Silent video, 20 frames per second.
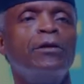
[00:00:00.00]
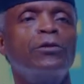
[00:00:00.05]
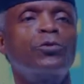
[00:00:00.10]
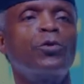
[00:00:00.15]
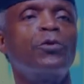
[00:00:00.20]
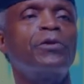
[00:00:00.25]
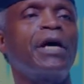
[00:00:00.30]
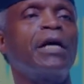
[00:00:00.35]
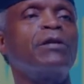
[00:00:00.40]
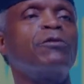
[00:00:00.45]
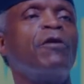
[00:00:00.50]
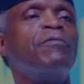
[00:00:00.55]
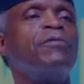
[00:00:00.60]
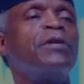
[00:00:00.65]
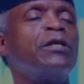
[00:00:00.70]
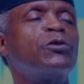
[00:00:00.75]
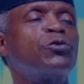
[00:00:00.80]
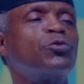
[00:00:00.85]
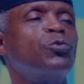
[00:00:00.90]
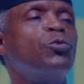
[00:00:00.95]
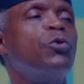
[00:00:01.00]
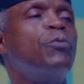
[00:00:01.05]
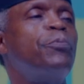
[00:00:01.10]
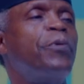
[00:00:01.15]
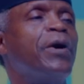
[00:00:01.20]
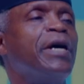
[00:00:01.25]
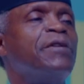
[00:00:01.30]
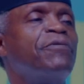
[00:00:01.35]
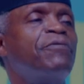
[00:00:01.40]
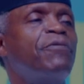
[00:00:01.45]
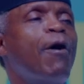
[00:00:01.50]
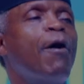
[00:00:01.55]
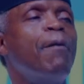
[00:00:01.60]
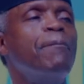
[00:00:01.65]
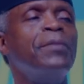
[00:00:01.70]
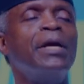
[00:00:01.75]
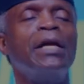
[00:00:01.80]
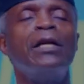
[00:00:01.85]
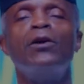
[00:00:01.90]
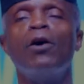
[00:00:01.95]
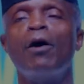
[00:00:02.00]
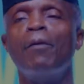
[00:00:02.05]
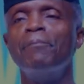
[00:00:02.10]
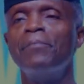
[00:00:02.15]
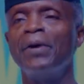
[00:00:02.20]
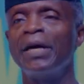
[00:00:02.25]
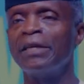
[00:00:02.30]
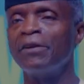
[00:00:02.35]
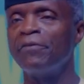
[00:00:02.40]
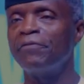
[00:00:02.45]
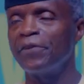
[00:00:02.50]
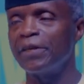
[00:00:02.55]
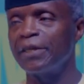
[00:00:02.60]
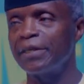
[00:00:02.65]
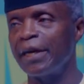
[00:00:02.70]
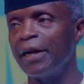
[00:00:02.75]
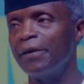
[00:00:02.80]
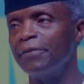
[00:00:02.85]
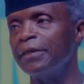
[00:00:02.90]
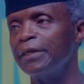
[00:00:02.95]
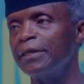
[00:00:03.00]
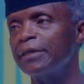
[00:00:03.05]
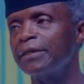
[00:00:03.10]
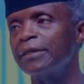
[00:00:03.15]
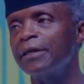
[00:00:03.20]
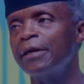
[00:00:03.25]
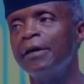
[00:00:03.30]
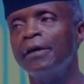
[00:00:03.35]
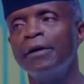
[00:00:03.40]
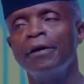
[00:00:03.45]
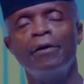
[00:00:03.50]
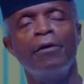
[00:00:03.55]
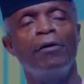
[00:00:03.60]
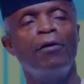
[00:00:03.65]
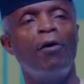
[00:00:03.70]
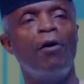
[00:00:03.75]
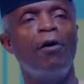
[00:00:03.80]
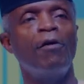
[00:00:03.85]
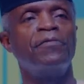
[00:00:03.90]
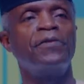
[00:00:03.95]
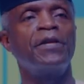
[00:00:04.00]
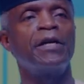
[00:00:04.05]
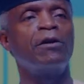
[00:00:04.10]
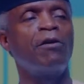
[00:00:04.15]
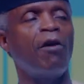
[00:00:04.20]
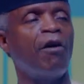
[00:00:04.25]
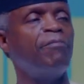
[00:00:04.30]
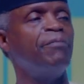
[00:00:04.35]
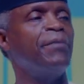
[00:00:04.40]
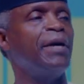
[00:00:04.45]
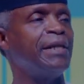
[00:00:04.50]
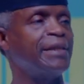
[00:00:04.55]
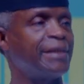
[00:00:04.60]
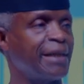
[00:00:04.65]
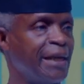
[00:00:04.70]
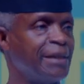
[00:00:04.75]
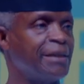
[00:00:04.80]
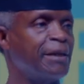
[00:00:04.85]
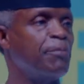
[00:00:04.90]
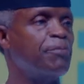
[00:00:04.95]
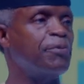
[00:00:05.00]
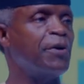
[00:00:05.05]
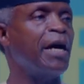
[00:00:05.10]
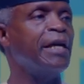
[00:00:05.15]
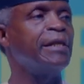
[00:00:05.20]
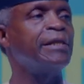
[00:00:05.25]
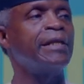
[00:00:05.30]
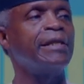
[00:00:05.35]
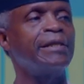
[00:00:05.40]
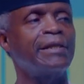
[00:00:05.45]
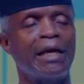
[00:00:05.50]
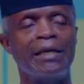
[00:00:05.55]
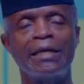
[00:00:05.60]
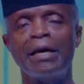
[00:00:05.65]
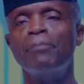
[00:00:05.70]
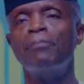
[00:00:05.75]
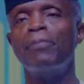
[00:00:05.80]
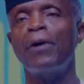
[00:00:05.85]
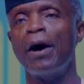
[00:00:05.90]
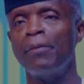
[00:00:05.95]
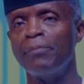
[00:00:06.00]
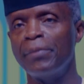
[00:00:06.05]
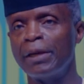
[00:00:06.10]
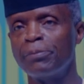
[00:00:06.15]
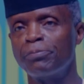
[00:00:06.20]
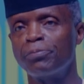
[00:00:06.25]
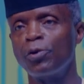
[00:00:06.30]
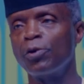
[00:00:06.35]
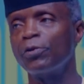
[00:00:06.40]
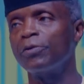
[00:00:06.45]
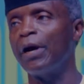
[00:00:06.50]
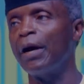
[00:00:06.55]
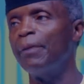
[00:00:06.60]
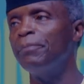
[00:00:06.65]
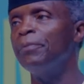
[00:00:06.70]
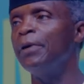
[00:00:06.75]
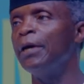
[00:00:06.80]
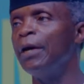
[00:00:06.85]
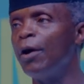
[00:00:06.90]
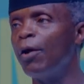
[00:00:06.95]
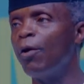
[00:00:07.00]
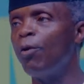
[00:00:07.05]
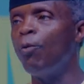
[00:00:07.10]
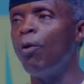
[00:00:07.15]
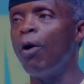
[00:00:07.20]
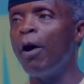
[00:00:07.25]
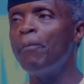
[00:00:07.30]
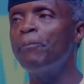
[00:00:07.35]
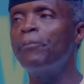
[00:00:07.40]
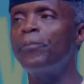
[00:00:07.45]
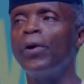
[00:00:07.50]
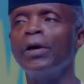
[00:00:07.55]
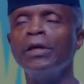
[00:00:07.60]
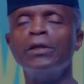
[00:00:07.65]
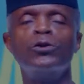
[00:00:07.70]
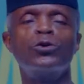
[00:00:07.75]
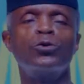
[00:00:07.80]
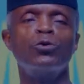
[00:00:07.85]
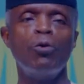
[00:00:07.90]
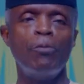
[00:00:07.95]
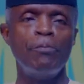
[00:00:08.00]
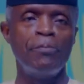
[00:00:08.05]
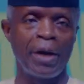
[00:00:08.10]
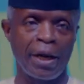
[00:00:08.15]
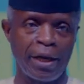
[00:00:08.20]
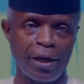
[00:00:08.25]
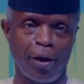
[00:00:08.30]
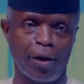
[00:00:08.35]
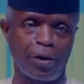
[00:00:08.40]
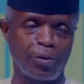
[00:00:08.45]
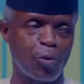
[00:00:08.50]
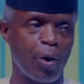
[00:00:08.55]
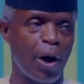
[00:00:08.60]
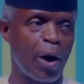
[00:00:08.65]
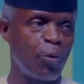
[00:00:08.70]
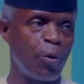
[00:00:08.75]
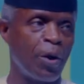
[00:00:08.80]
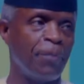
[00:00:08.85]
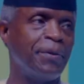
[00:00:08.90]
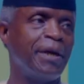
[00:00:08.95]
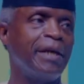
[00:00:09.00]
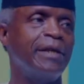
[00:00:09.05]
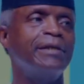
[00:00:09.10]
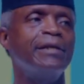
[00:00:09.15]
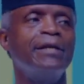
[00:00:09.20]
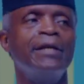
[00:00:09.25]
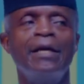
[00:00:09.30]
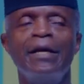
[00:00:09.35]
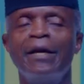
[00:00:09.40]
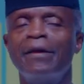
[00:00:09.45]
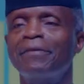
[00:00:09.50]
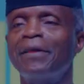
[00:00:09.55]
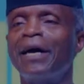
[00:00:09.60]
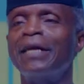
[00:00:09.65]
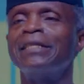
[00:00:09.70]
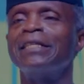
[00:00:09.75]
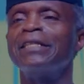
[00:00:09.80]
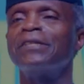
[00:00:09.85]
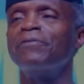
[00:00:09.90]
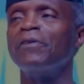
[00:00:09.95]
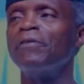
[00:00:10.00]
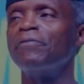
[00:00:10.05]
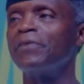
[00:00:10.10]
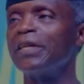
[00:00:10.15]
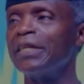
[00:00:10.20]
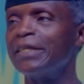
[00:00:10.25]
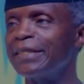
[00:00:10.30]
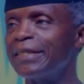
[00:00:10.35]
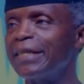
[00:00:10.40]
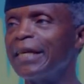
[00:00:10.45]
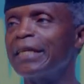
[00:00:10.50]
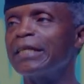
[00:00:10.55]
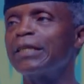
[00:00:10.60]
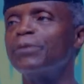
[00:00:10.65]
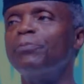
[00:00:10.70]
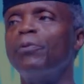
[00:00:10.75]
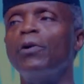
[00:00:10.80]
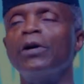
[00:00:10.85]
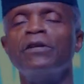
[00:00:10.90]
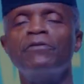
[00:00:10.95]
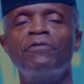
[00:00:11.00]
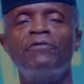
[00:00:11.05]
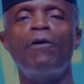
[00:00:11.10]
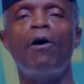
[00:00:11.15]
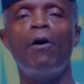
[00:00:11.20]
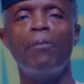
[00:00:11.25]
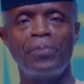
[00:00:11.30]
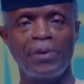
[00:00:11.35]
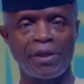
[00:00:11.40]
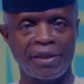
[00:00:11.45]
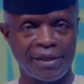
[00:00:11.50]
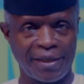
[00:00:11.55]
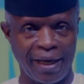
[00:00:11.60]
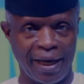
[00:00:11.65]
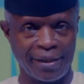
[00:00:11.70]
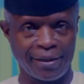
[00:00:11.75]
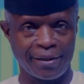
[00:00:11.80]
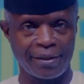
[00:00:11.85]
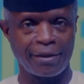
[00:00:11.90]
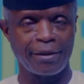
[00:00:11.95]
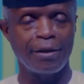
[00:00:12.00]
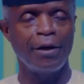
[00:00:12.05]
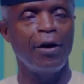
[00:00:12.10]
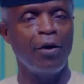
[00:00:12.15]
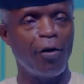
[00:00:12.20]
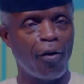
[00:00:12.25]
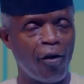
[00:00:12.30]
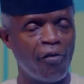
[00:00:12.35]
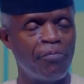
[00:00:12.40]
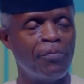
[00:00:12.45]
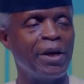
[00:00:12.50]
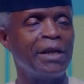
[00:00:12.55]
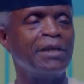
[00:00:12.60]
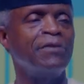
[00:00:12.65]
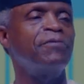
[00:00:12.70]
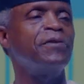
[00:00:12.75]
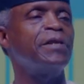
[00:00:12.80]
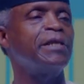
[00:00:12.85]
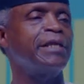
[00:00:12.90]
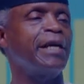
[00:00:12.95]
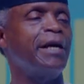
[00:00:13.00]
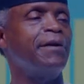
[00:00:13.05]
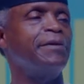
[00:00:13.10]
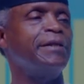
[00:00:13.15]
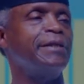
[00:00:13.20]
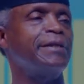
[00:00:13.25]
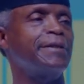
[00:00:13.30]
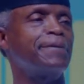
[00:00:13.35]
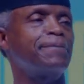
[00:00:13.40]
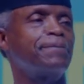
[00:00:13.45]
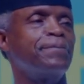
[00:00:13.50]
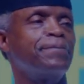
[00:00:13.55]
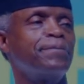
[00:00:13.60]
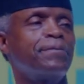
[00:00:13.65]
so that of the 2.4 million beneficiaries of the government enterprises and empowerment program 1.2 million were women that is 56.4% of beneficiaries.